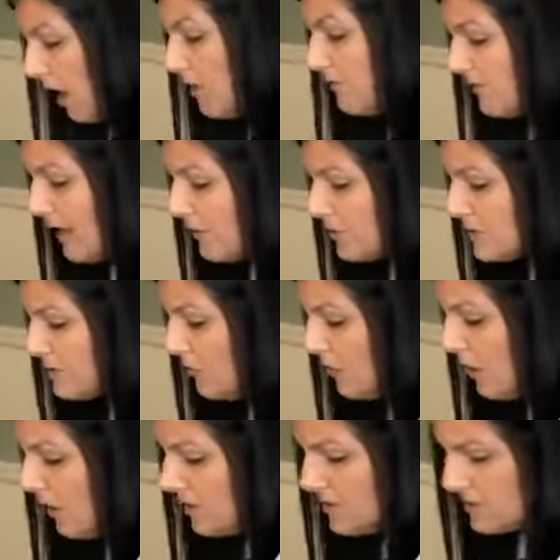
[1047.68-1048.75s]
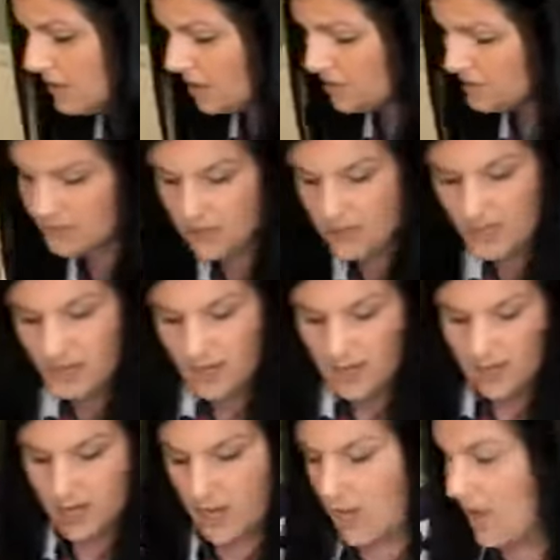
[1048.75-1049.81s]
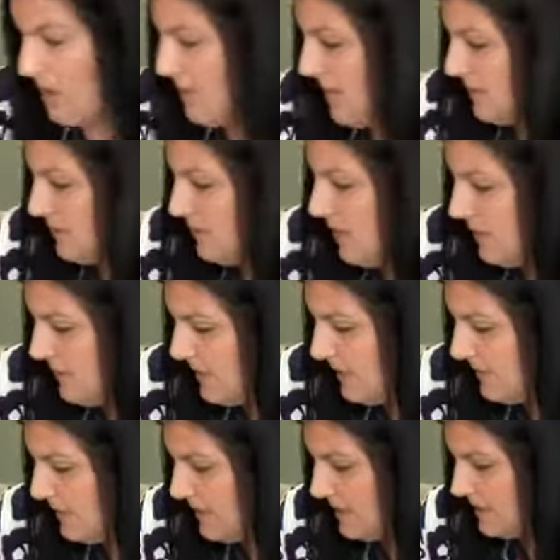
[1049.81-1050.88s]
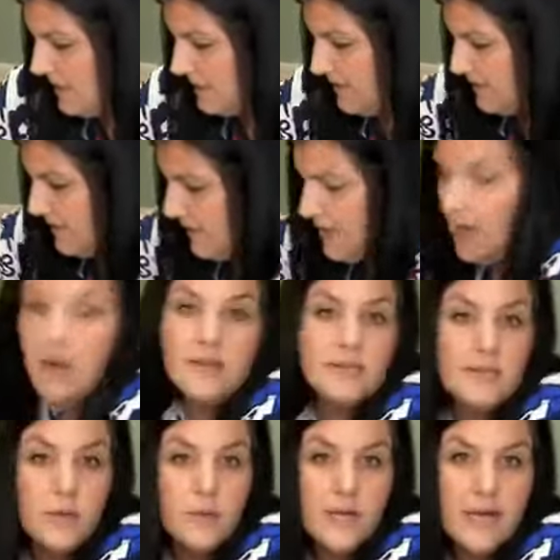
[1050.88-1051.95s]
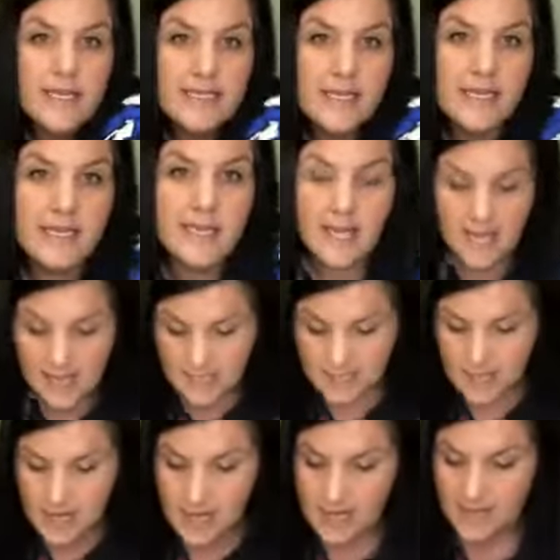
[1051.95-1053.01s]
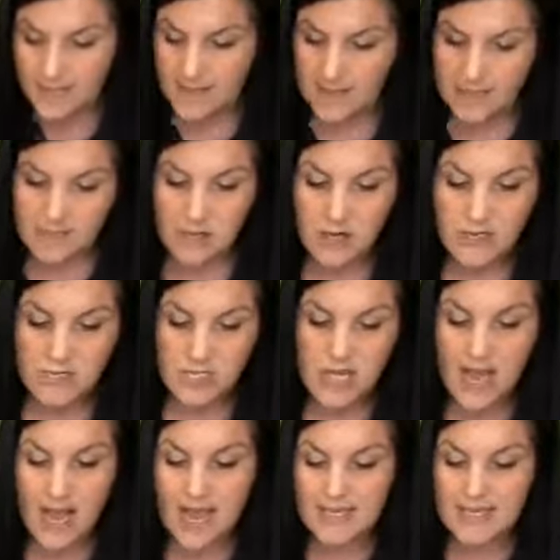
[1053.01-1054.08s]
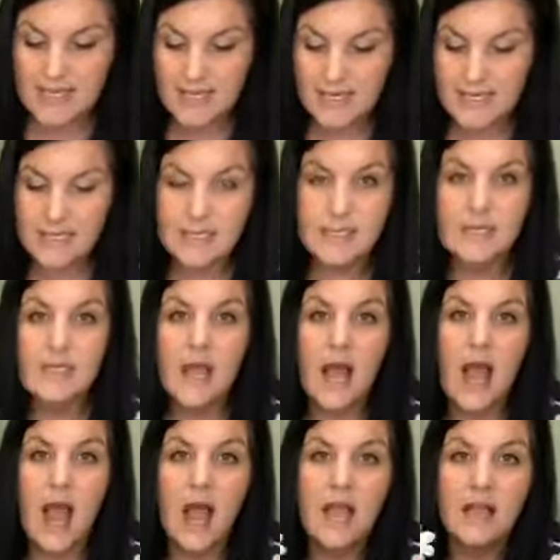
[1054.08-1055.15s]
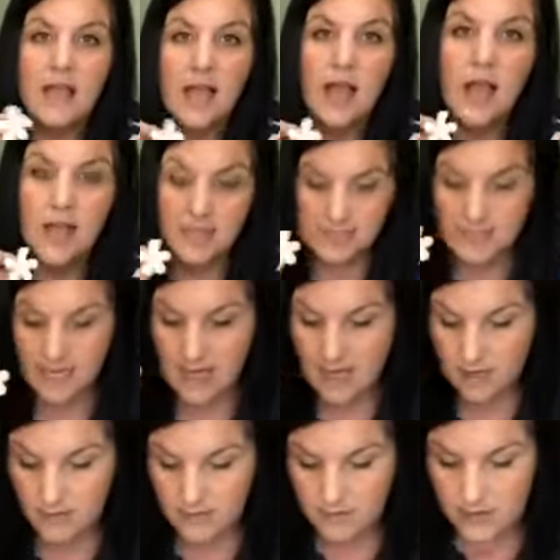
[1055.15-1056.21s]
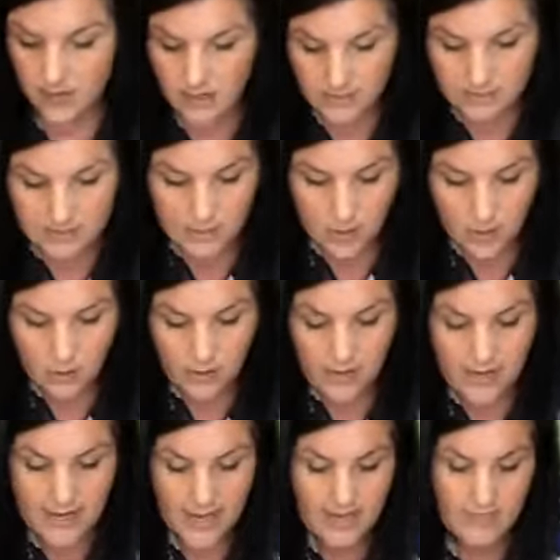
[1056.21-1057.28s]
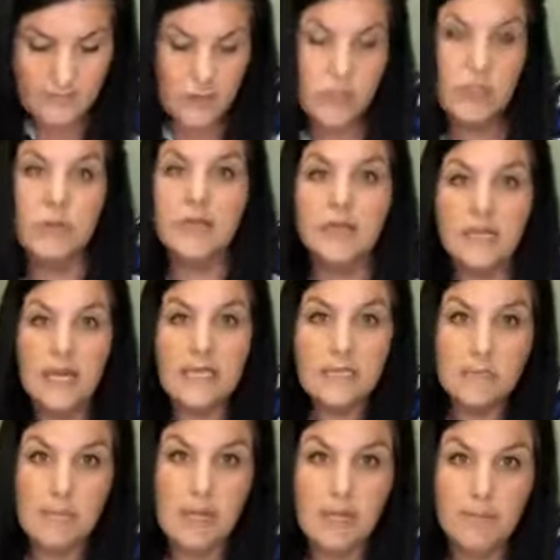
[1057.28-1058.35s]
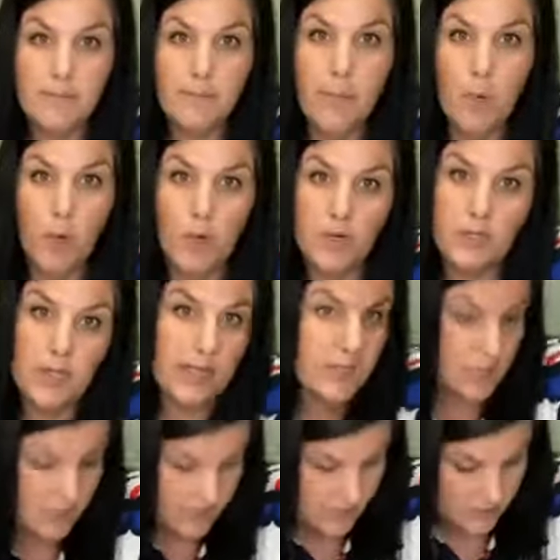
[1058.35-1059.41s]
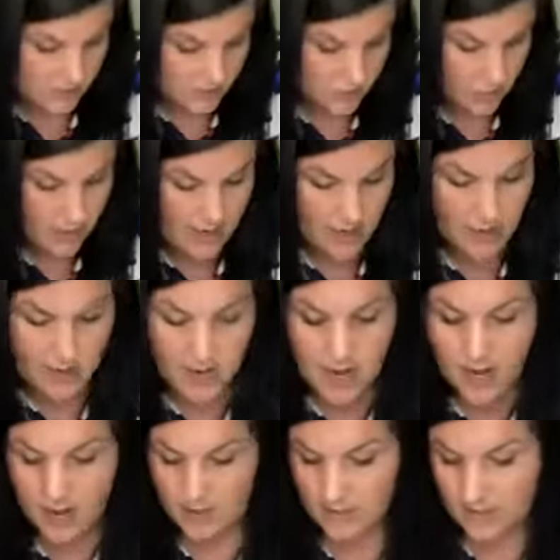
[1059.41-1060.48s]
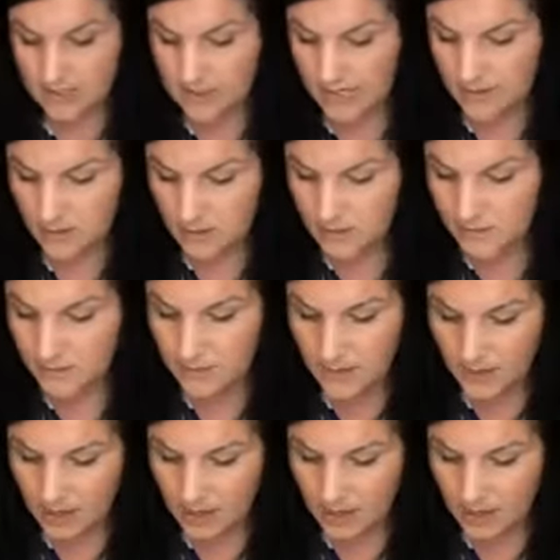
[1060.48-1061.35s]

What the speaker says: Our flowers for our stars. I don't know how many I'm gonna need to fit here. So what I did again, these are jazzies that I cut down. So again, if you're doing a nice big board, like just a square rectangle